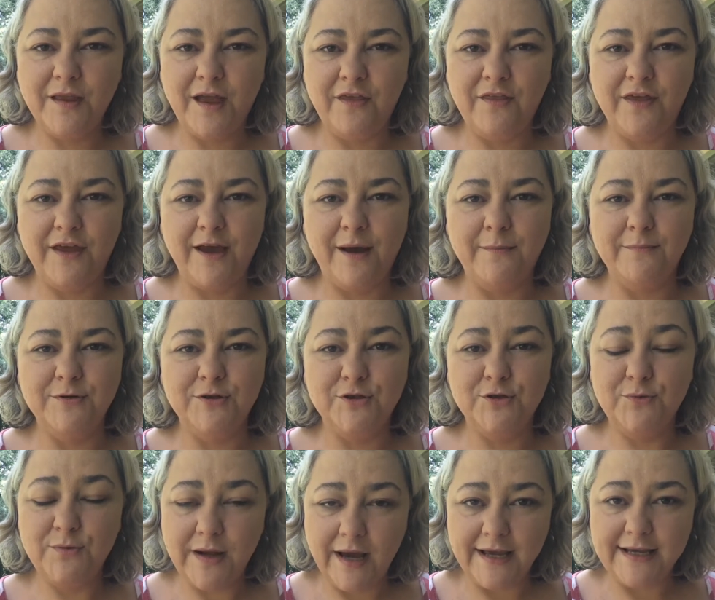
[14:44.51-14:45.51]
think I'm
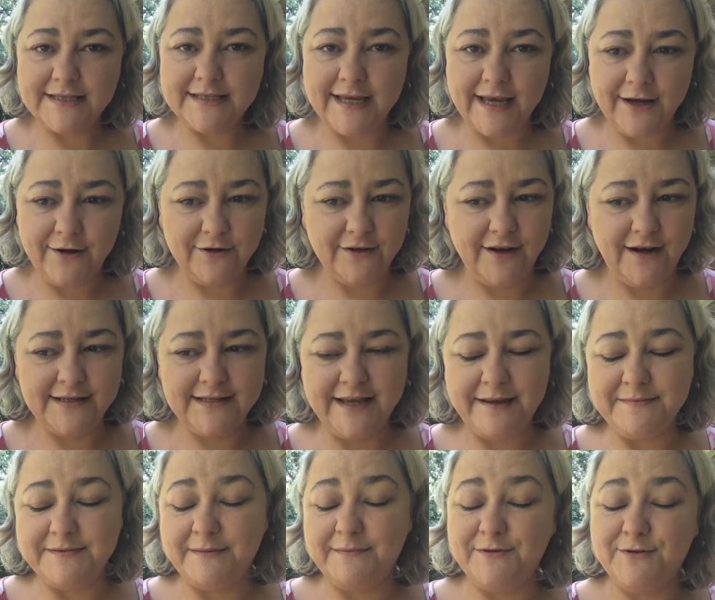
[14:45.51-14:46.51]
too nice. I hear a lot of
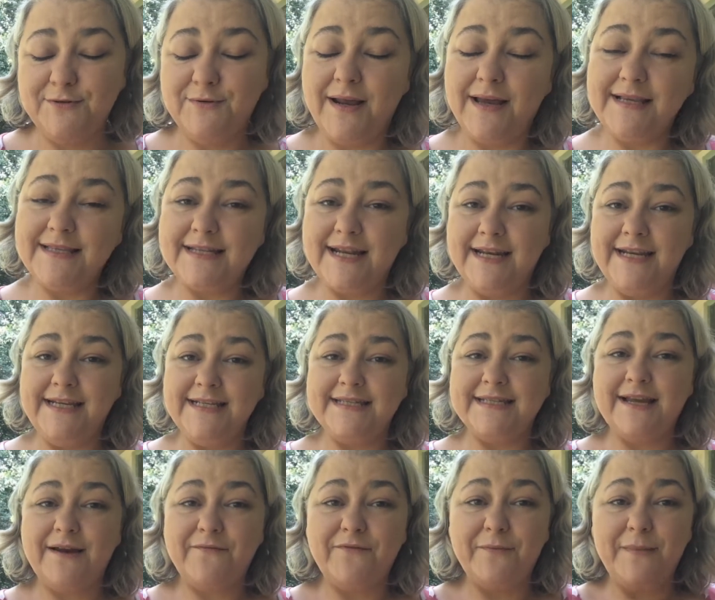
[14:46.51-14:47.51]
times I'm too nice and I need to
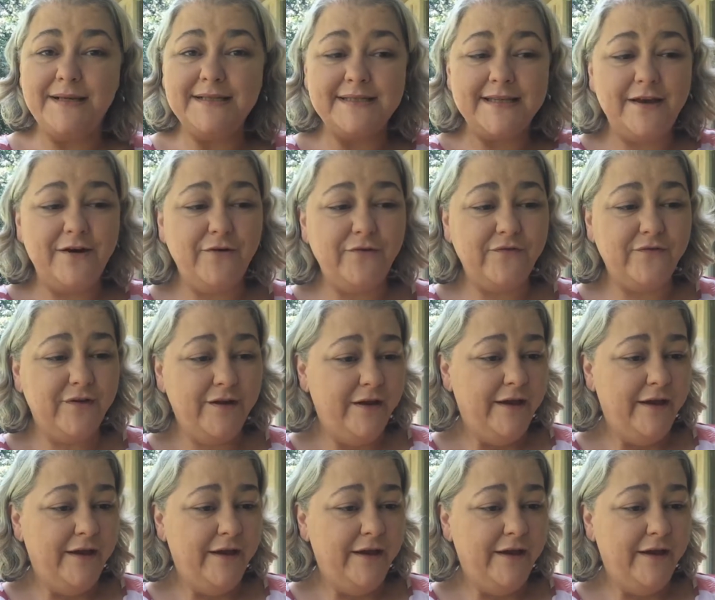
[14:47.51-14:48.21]
stick up for myself.